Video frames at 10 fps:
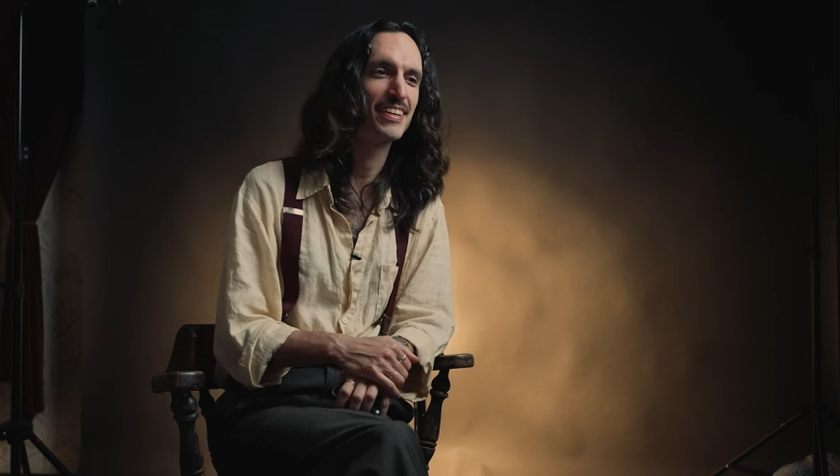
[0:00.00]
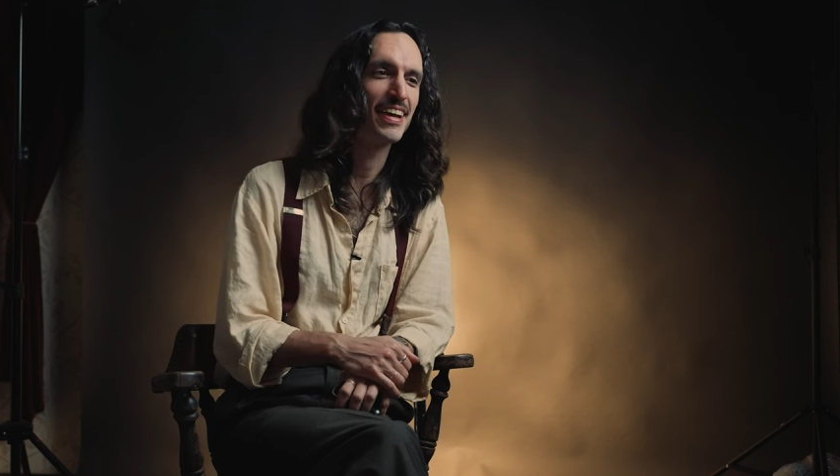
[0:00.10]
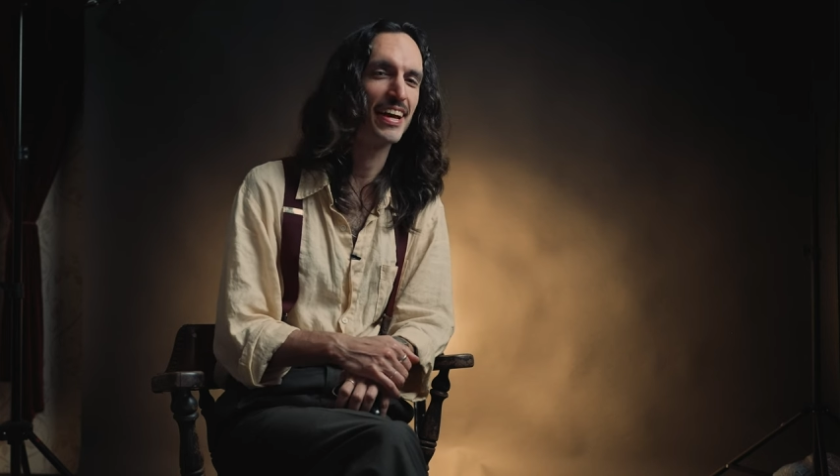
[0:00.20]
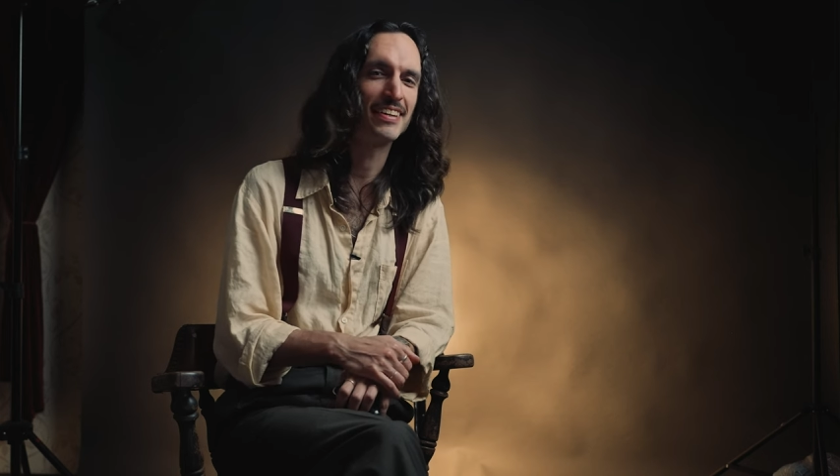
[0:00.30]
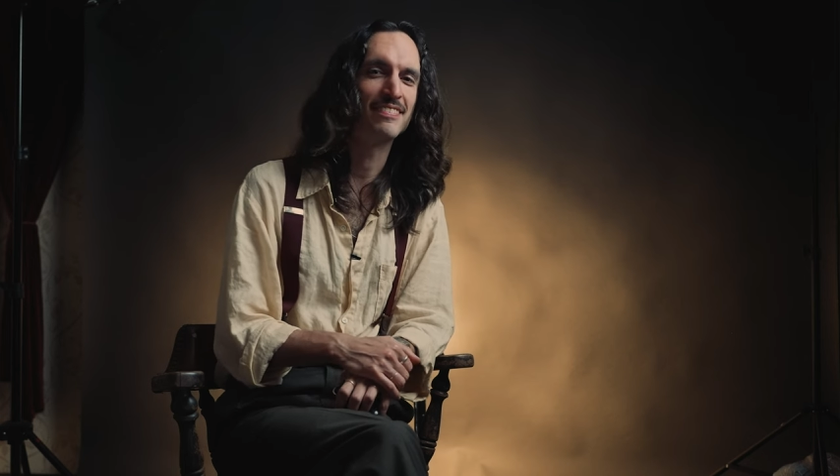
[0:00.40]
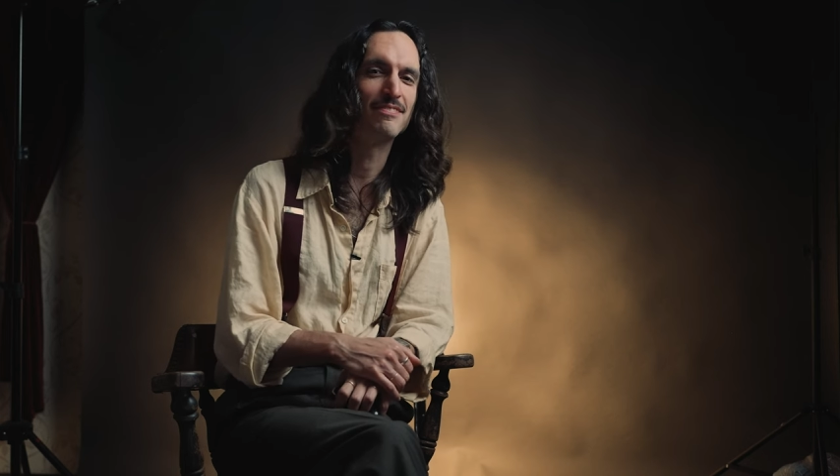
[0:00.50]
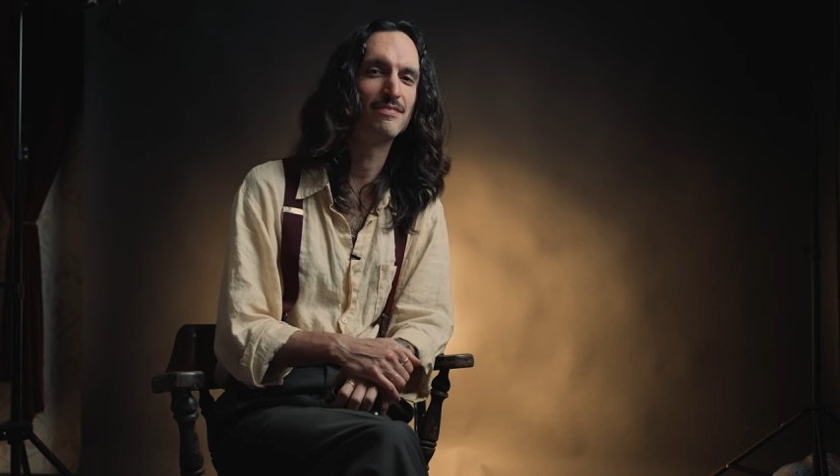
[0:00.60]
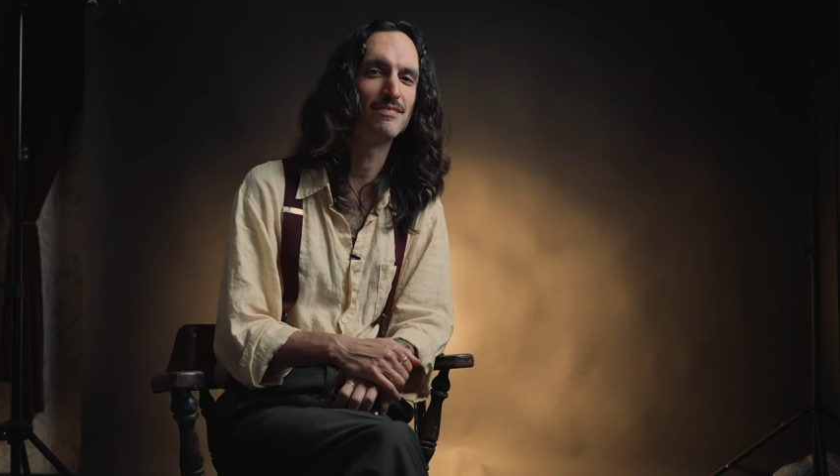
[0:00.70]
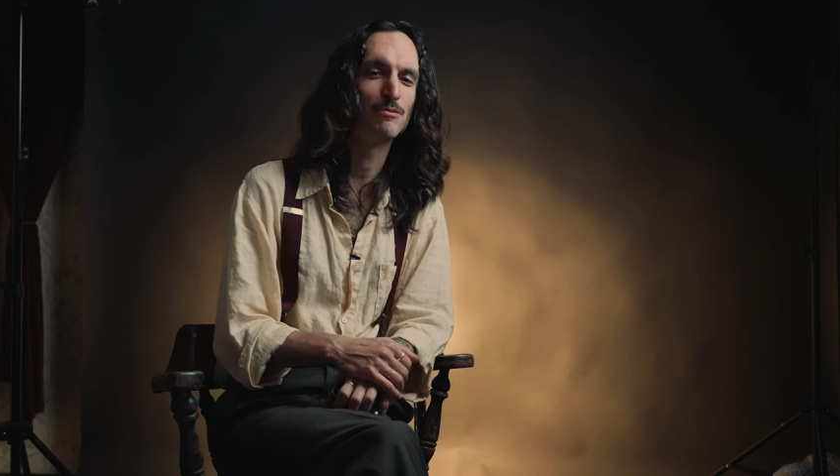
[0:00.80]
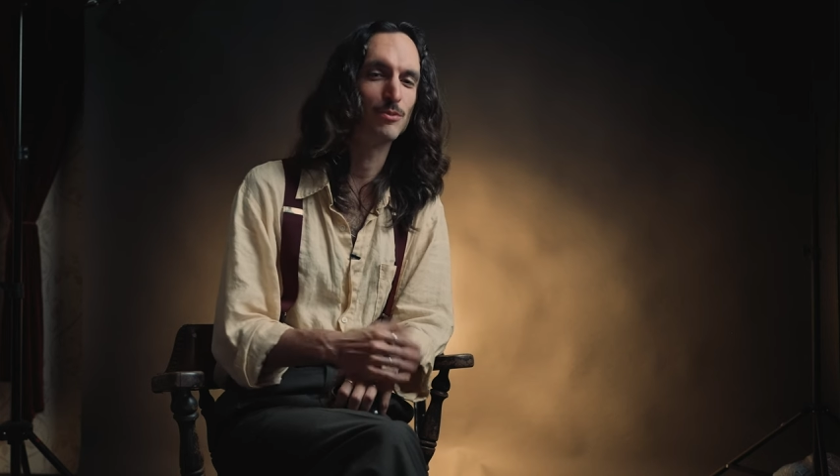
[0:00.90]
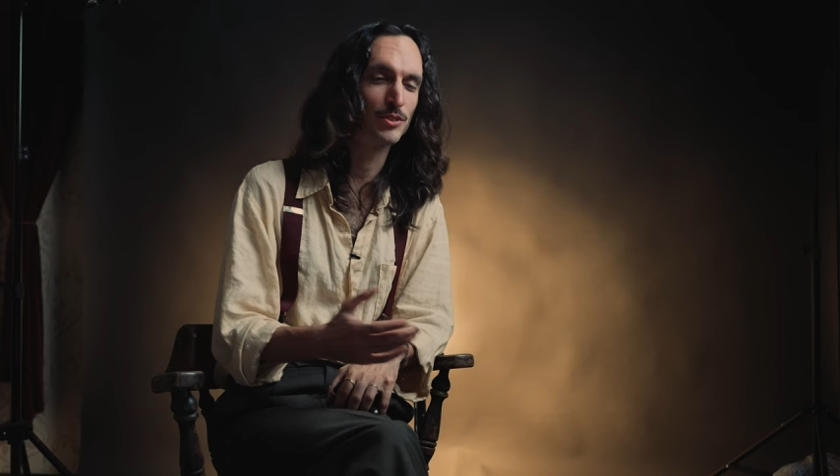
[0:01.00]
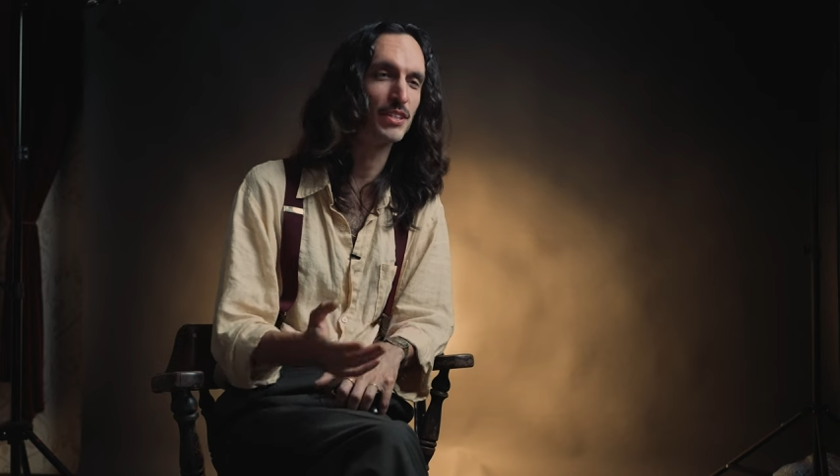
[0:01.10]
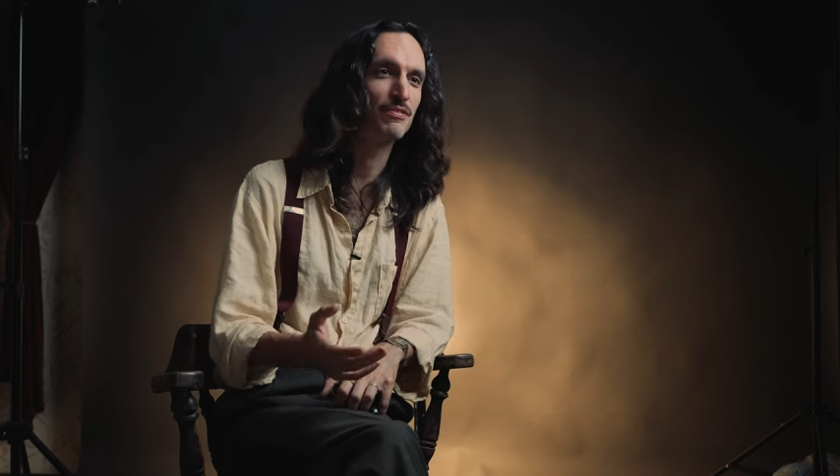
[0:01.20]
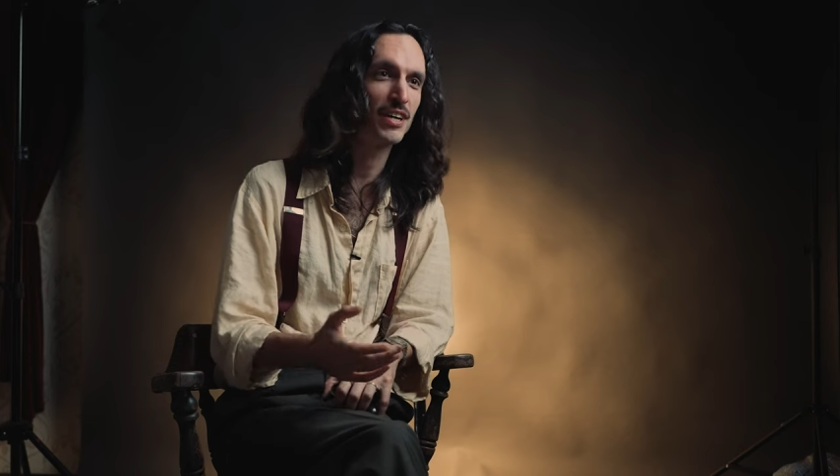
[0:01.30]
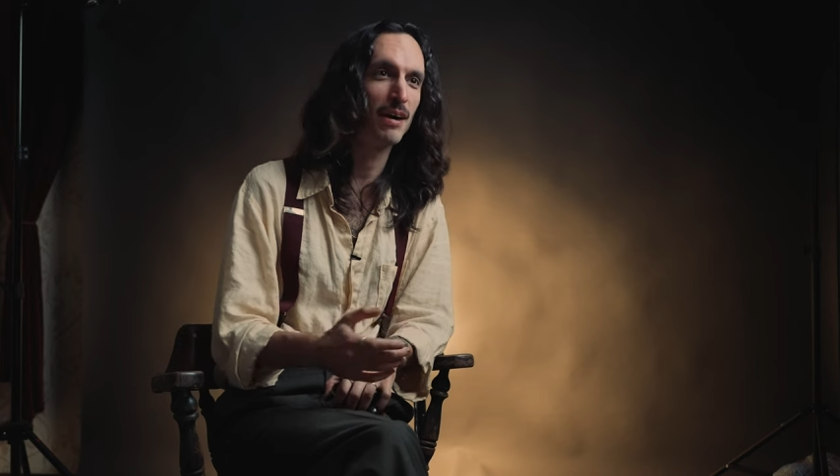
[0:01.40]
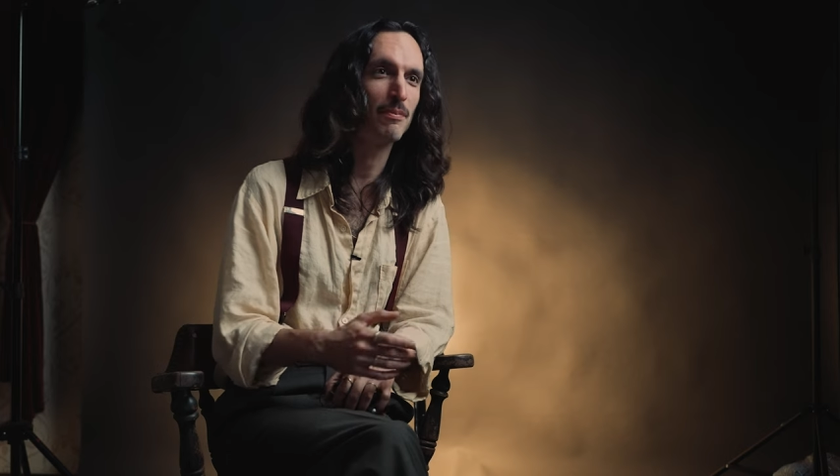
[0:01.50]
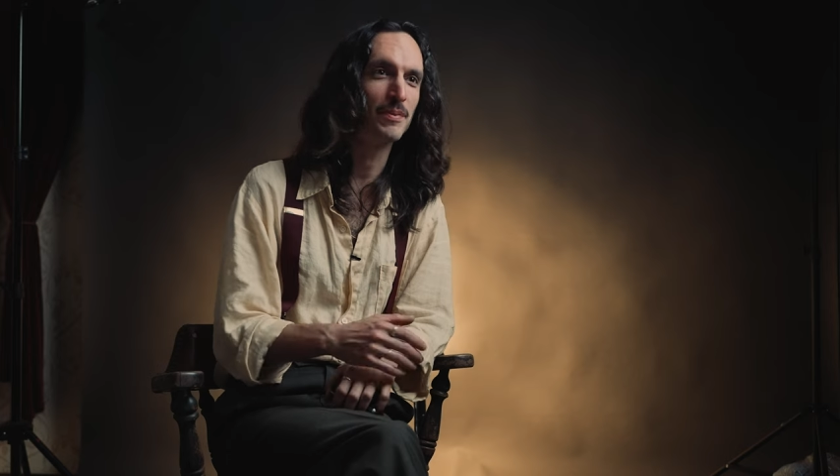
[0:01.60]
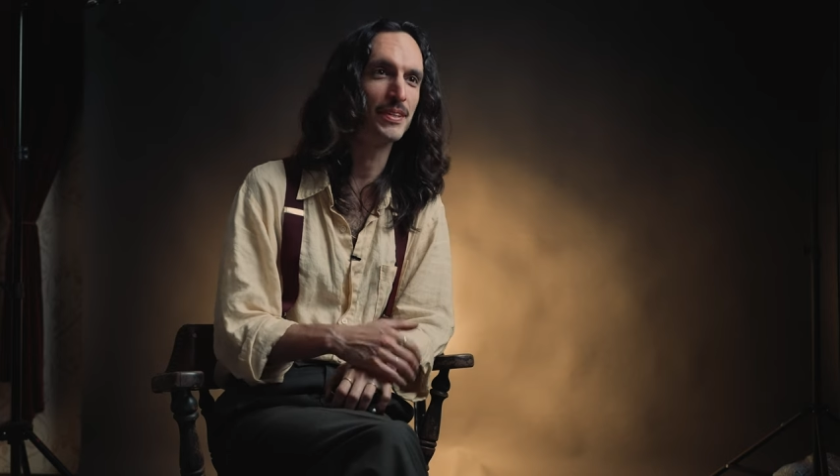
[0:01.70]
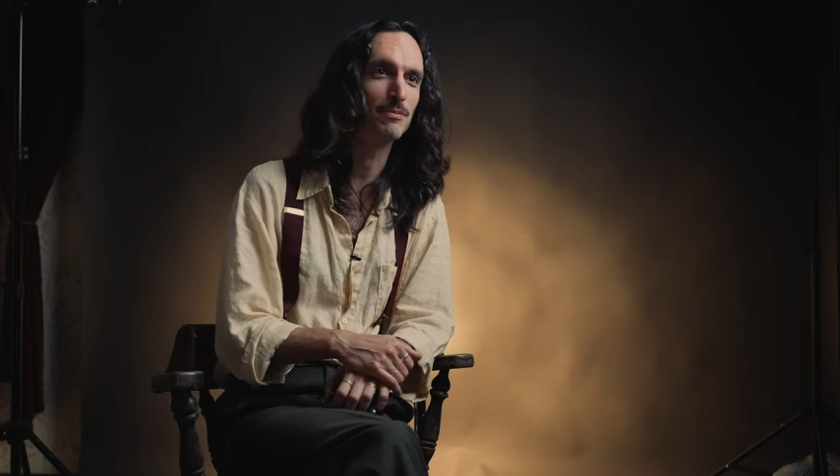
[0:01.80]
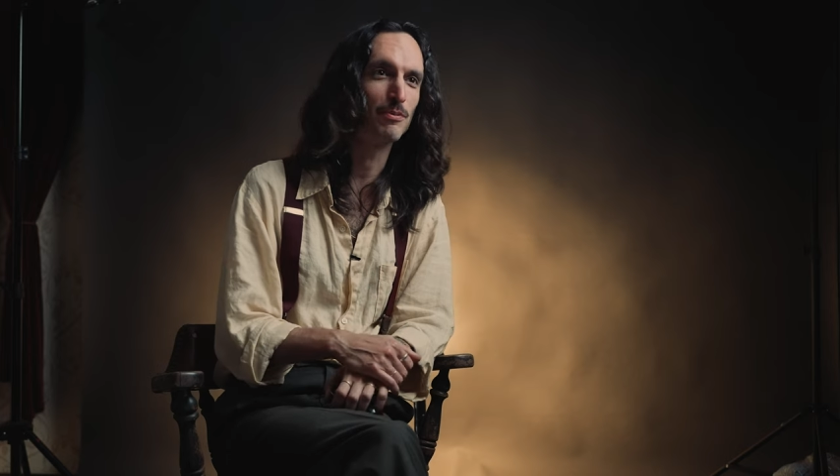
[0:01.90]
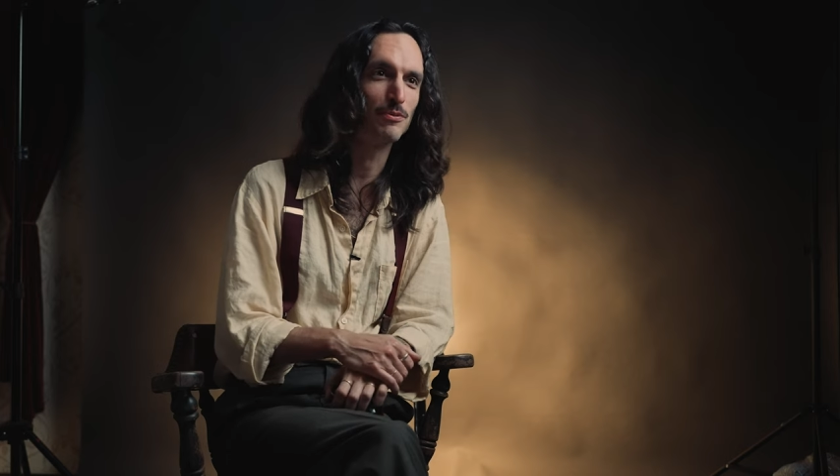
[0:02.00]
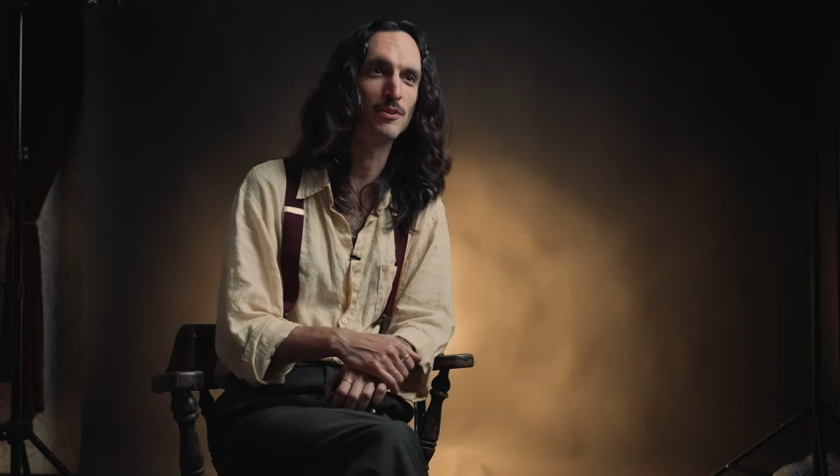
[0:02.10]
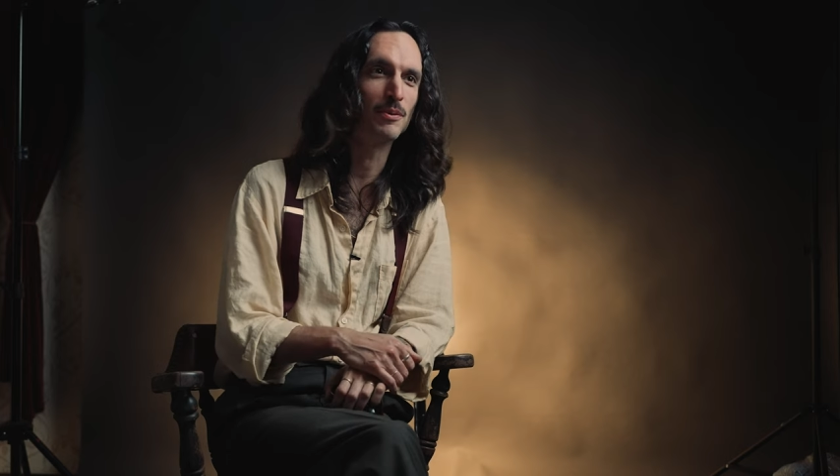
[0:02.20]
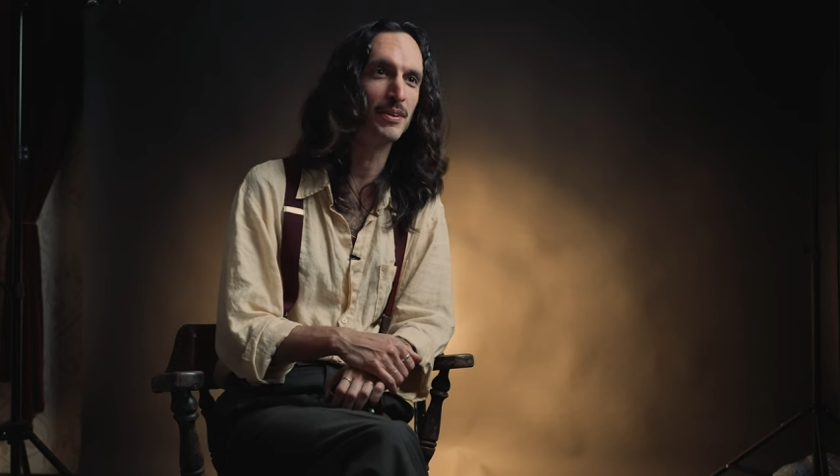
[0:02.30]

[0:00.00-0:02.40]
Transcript: had received compliments before,